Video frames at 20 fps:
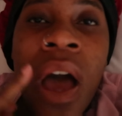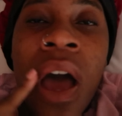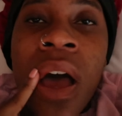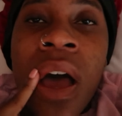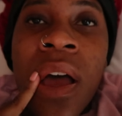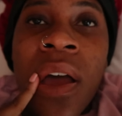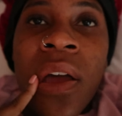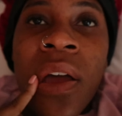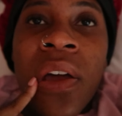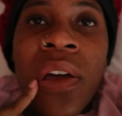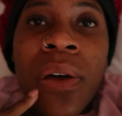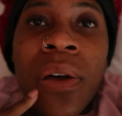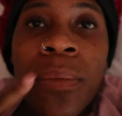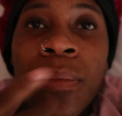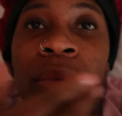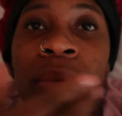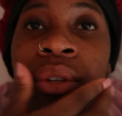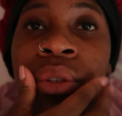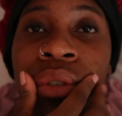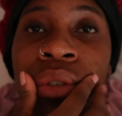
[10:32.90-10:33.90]
i
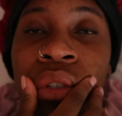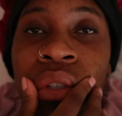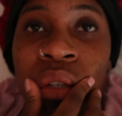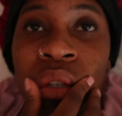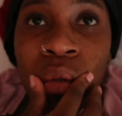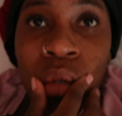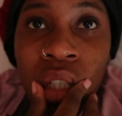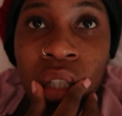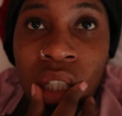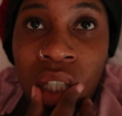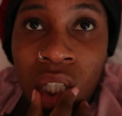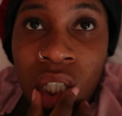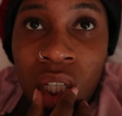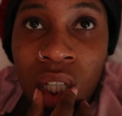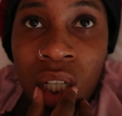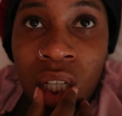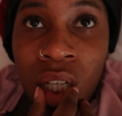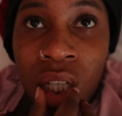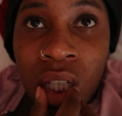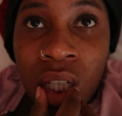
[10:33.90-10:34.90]
am so
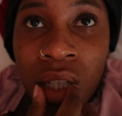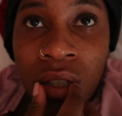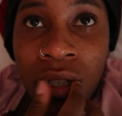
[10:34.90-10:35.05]
sick